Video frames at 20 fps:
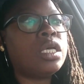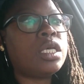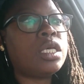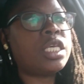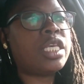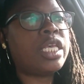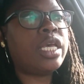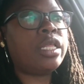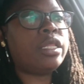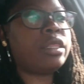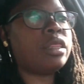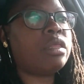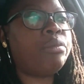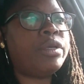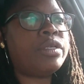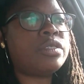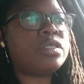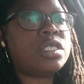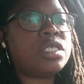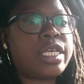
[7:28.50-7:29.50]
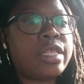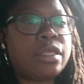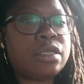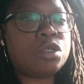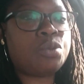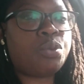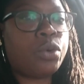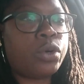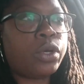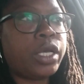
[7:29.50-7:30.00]
killing the business at
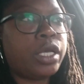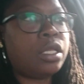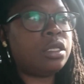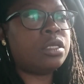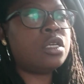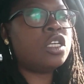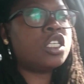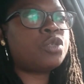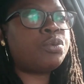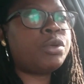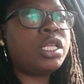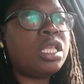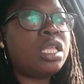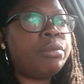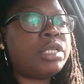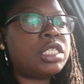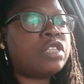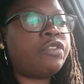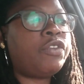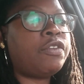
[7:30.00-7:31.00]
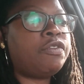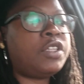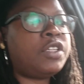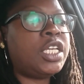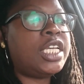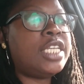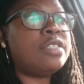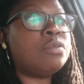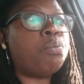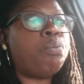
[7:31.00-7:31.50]
this point. Speed limit is
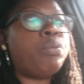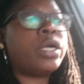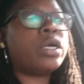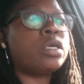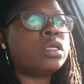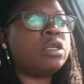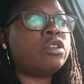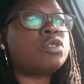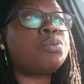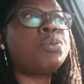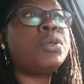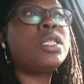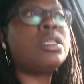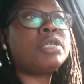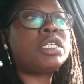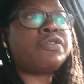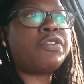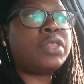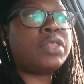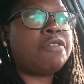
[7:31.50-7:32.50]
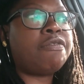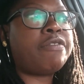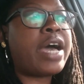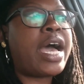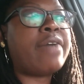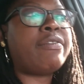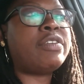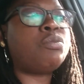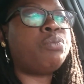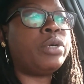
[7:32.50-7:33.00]
50. Speed limit is
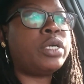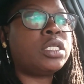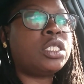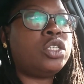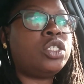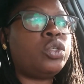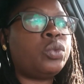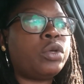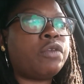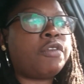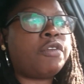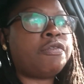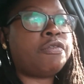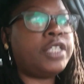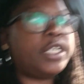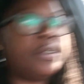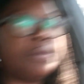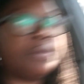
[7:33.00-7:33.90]
55. He's barely doing 50.